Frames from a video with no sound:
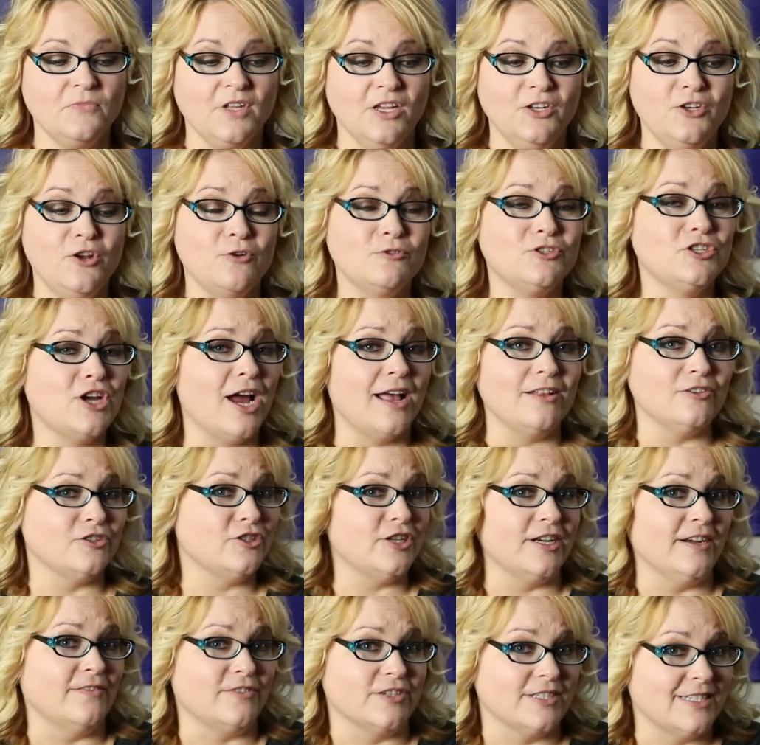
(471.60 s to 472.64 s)
No child
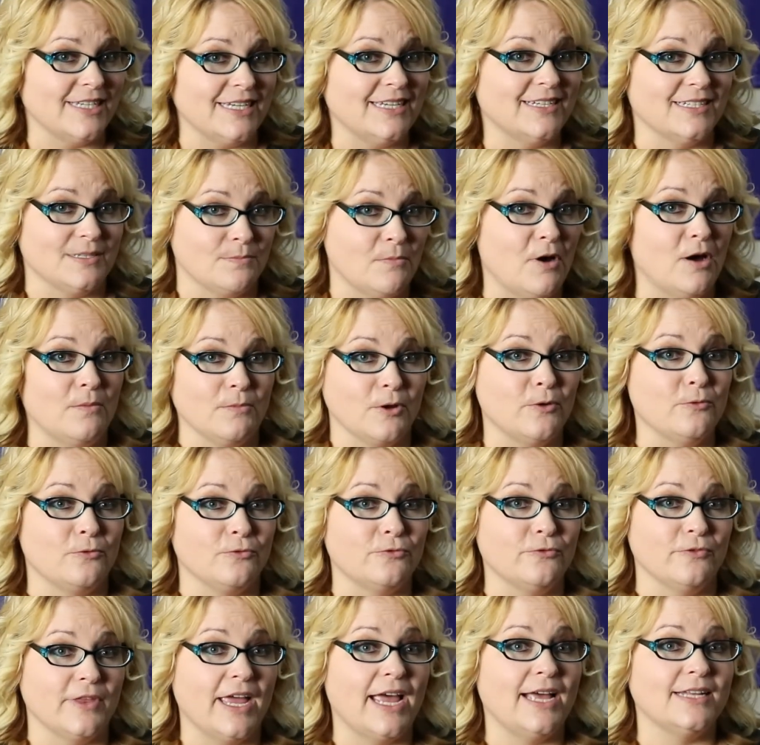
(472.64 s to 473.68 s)
should ever see his mom go
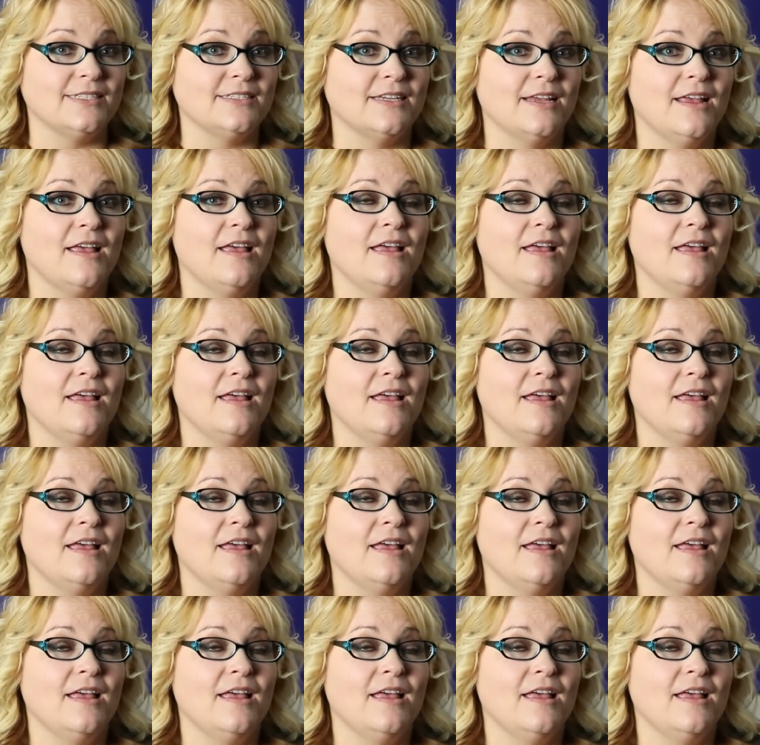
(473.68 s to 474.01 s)
through that.